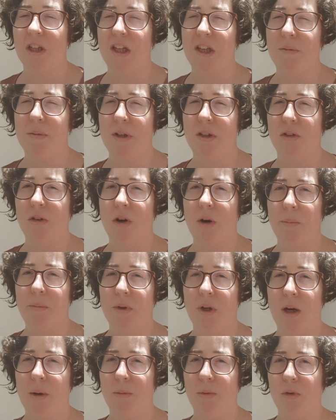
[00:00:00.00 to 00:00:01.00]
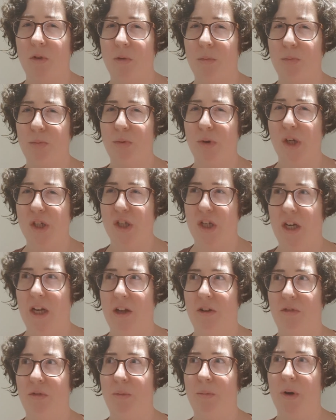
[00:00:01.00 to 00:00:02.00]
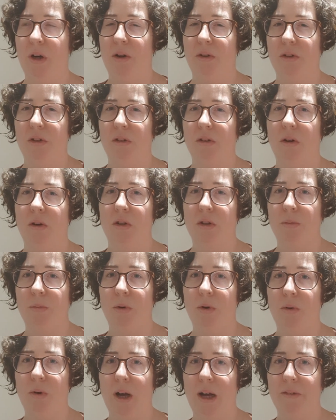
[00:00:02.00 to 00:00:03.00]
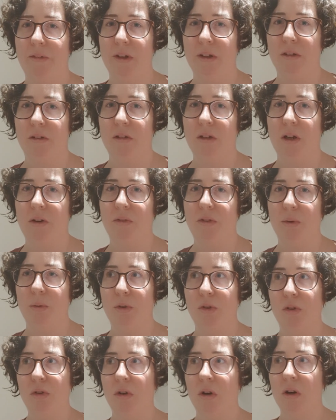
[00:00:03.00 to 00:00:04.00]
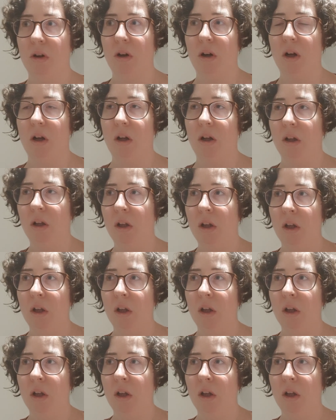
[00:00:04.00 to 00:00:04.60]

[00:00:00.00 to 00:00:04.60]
keep it topped up, sort of bridging it from when I was in the hospital, having stuff that was stronger.